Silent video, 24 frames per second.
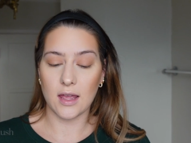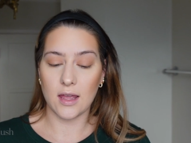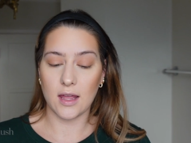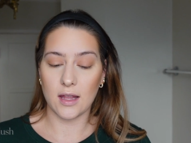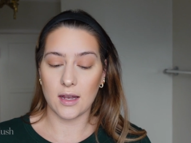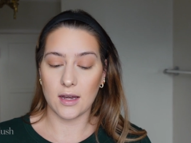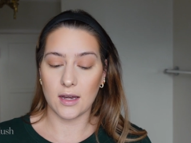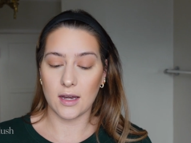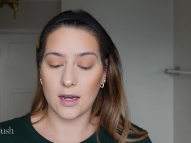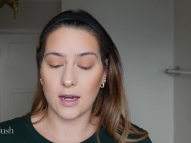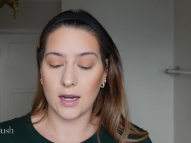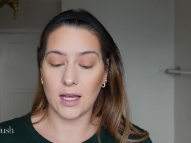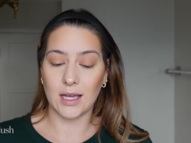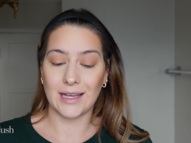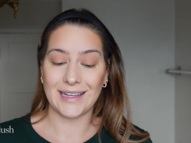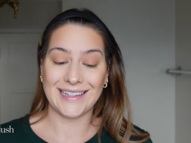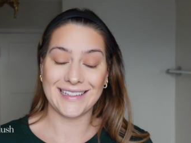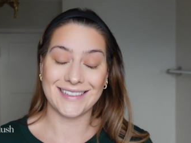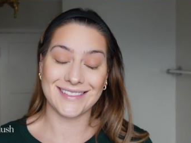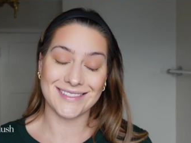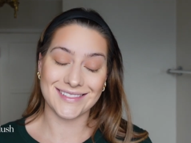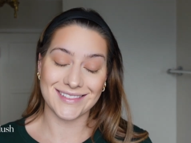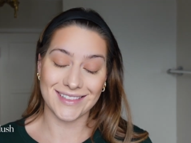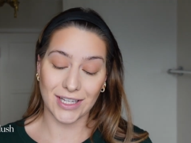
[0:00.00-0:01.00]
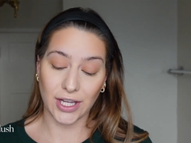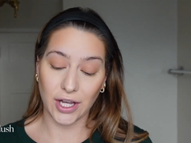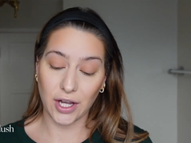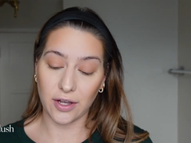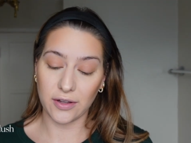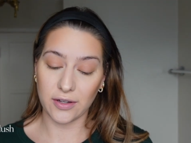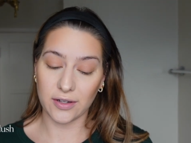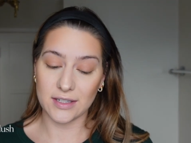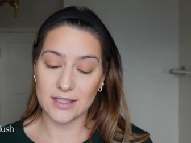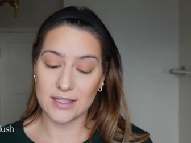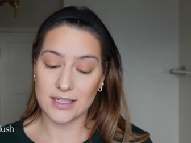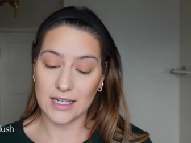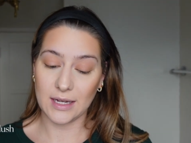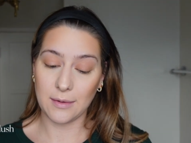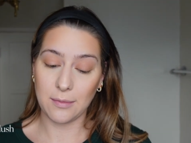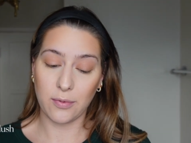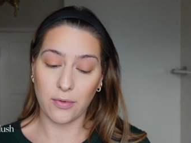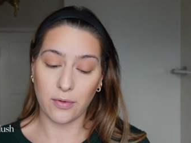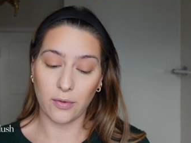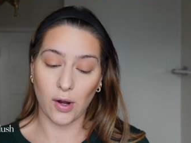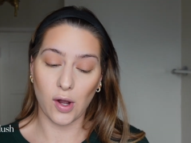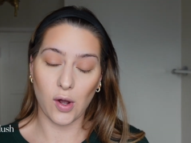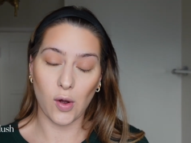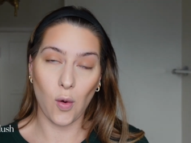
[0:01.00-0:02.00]
in the color Deep
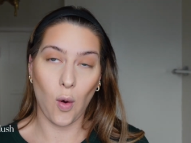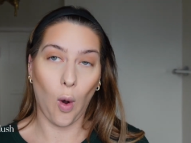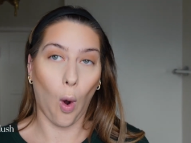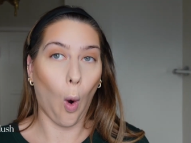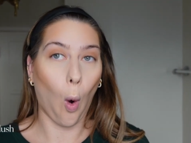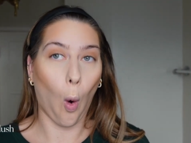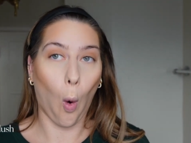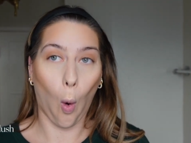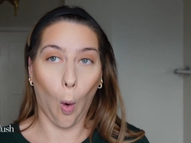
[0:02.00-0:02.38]
Throat.